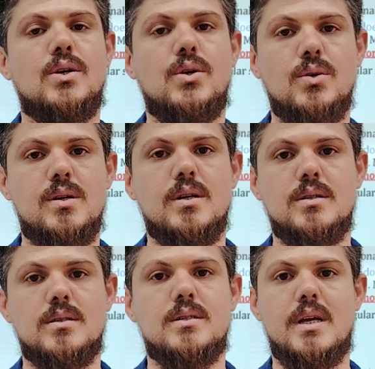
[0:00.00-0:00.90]

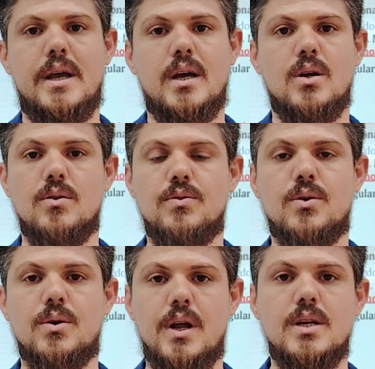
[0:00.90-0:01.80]
Newton's second law
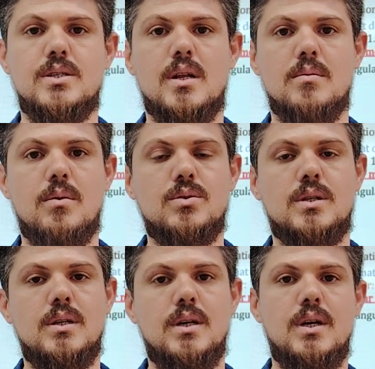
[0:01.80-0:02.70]
for rotational
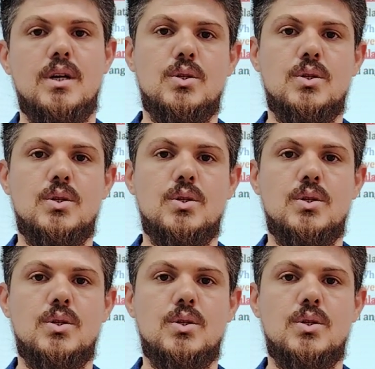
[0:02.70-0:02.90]
motion.